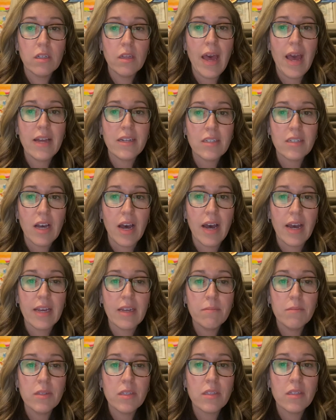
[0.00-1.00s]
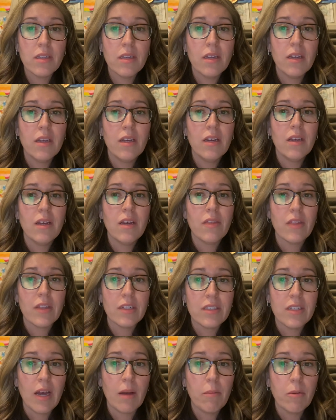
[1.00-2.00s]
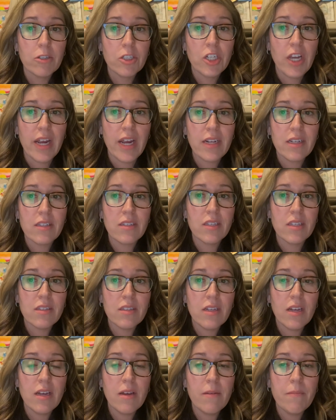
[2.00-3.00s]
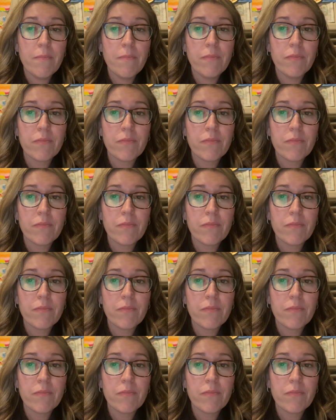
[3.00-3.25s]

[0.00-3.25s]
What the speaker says: At times, the double check system